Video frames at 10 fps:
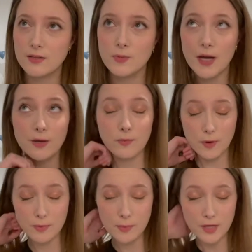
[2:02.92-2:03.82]
Japan will
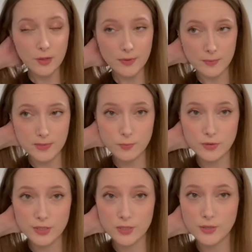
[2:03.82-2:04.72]
probably open up its
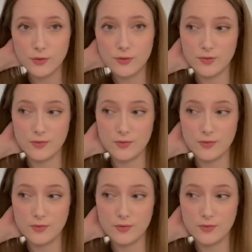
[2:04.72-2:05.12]
borders to